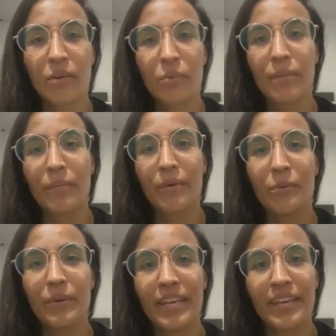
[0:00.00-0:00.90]
that
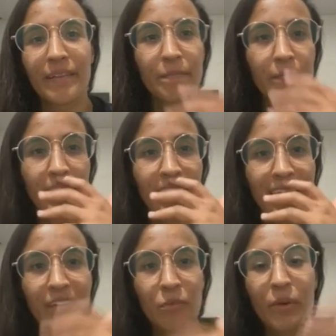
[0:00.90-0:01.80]

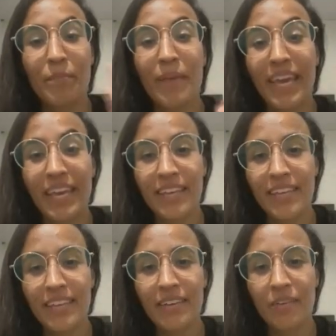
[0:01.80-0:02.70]
we made
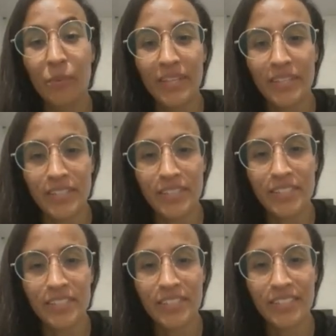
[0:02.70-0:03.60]

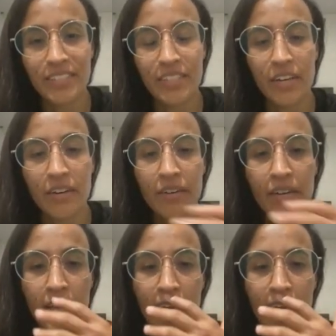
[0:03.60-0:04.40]
winners, you know.